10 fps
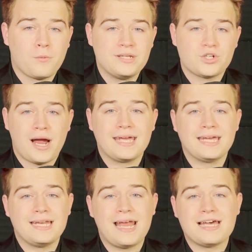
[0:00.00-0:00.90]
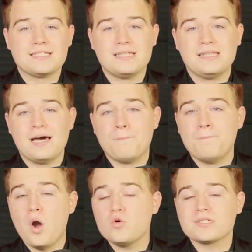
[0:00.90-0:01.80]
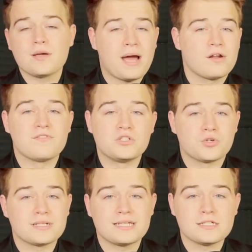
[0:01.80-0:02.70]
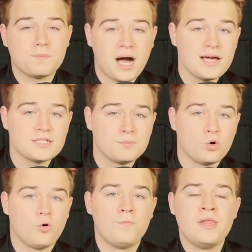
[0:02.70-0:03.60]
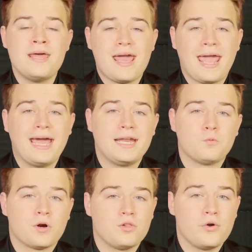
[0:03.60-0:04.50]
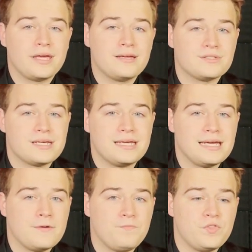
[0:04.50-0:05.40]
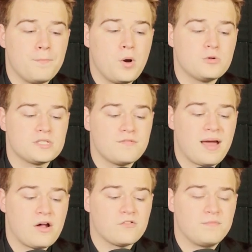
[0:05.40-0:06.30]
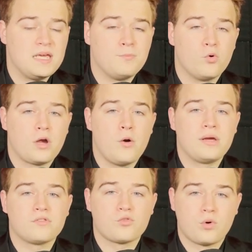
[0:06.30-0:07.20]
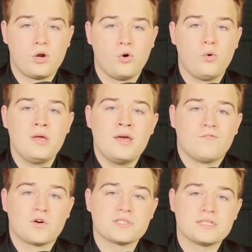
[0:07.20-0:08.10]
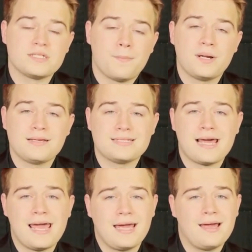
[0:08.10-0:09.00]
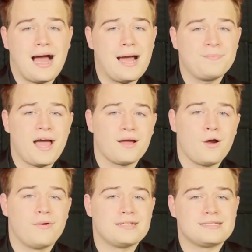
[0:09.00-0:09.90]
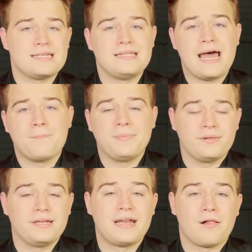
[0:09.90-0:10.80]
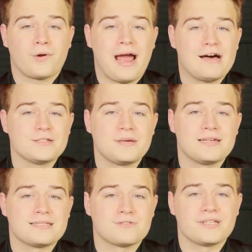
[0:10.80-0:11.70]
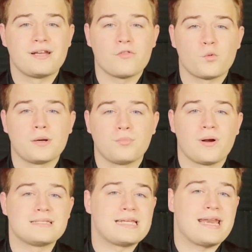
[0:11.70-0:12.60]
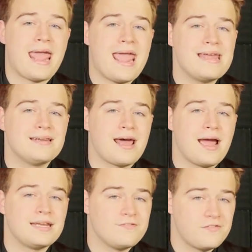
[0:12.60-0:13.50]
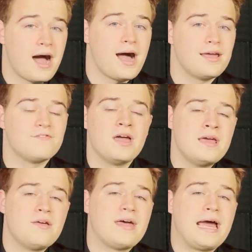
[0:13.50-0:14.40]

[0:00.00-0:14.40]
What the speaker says: to where we try and get as the most amount of interest as possible, and we're looking to get the most amount of people going through, versus somebody saying, I'm not going to see that $1 million house because there's another one priced at $895